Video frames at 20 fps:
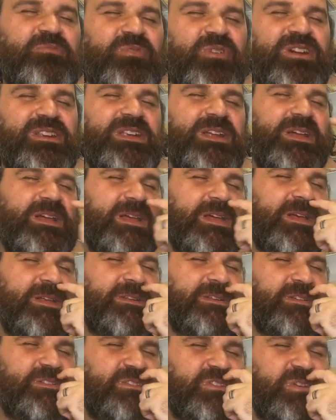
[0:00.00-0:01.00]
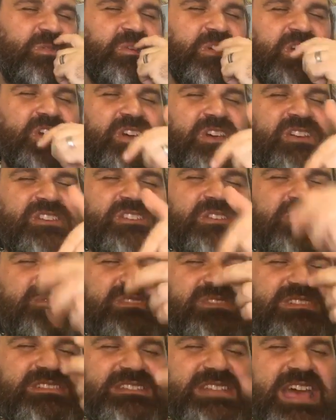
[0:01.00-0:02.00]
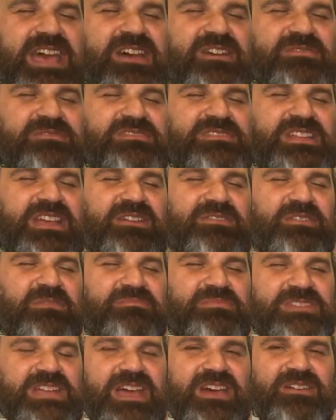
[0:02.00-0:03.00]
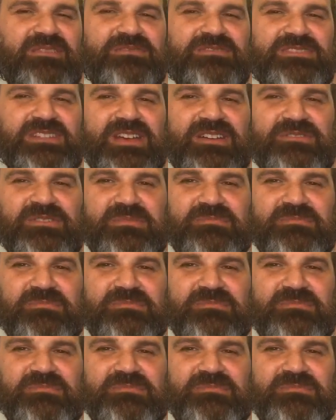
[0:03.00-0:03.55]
one and a two. So down, down, up, down, down